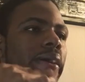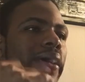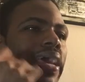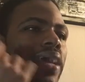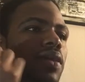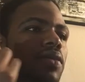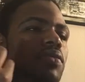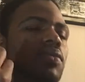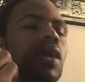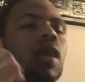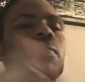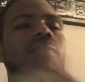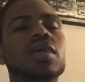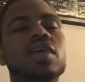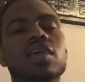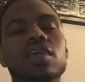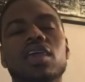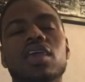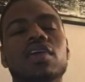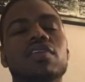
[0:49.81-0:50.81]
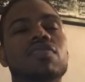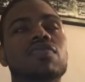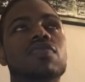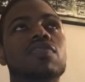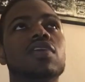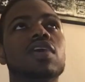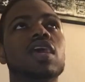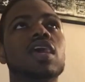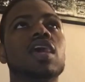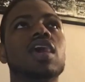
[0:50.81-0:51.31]
If
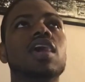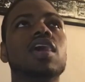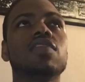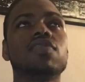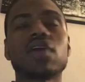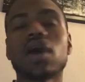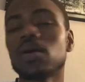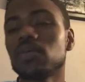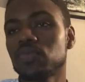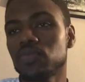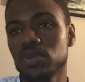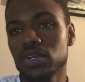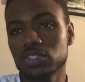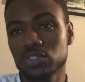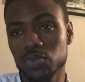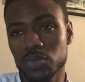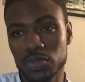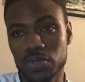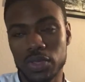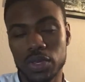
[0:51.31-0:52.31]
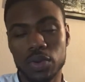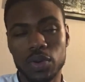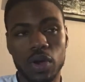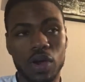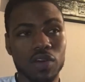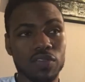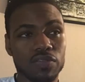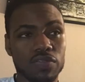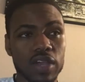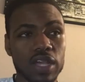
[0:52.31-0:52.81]
I'm friends with you
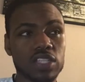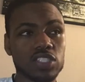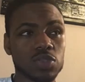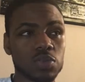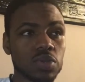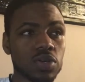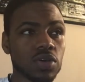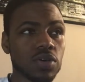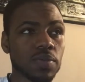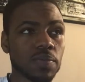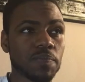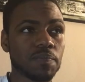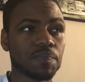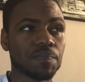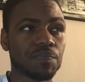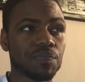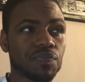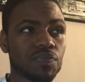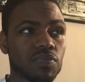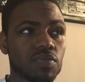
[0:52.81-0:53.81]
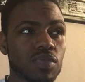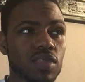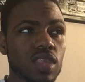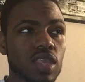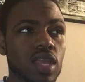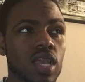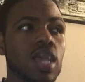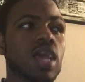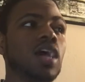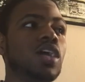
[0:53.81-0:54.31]
on Facebook,
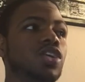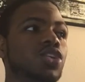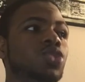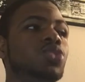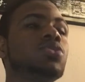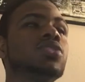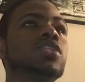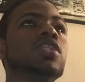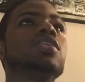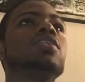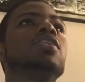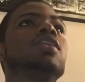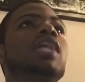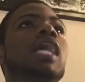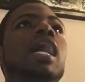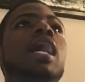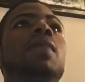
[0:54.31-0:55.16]
you see that